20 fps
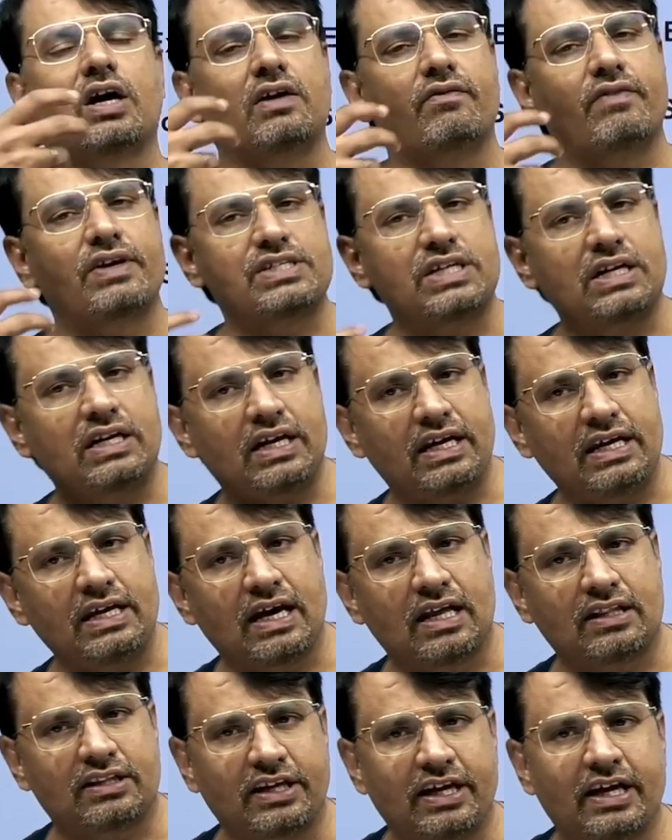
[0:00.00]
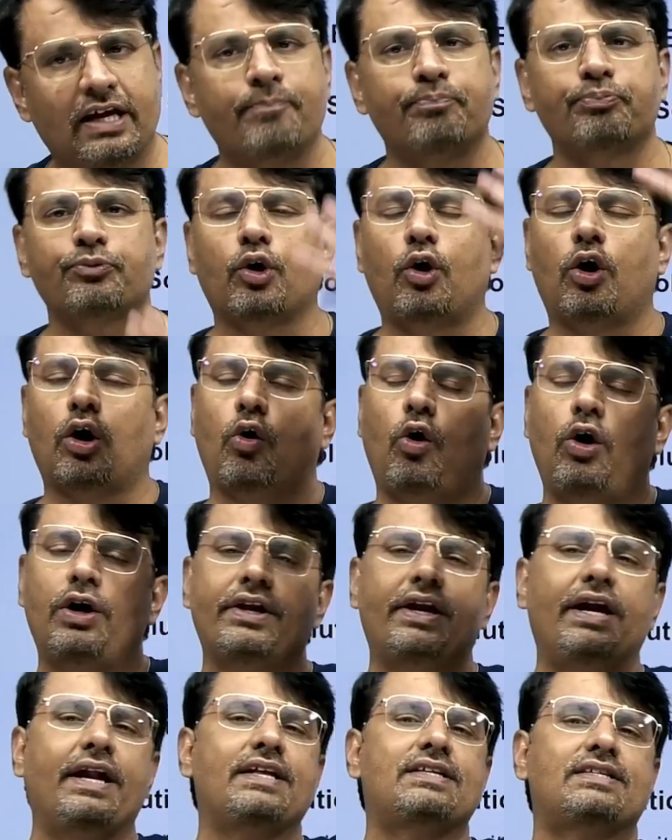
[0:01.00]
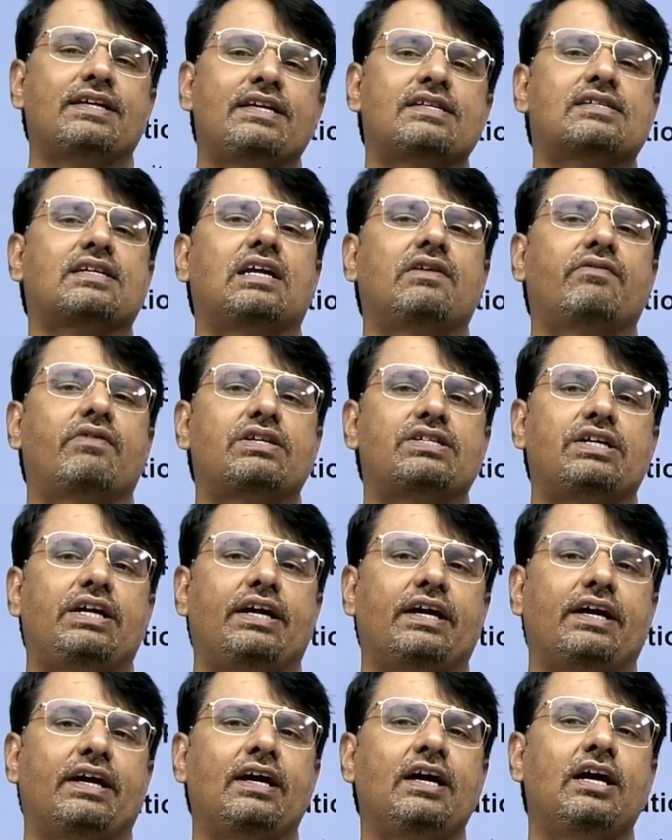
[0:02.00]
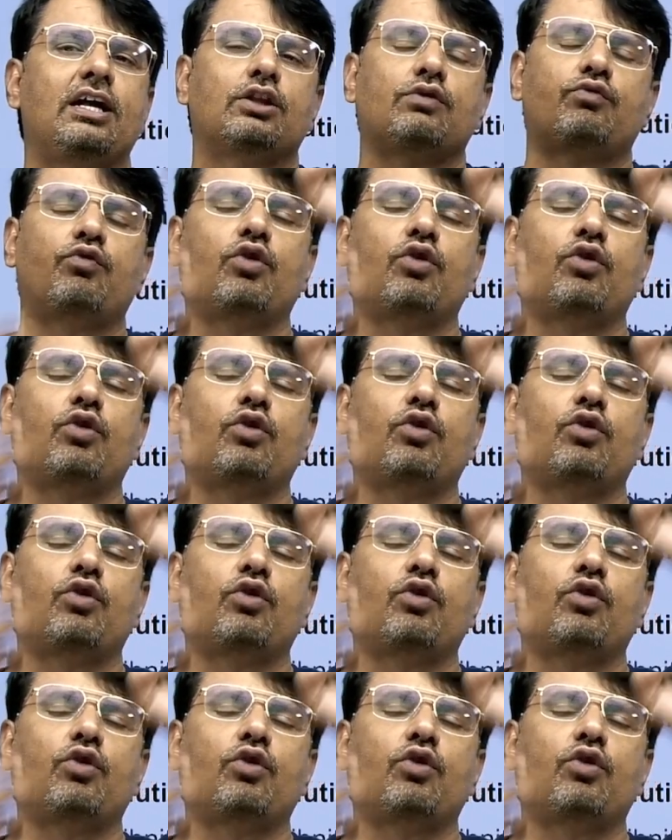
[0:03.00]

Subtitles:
but the alternating series is convergent, then we will call it as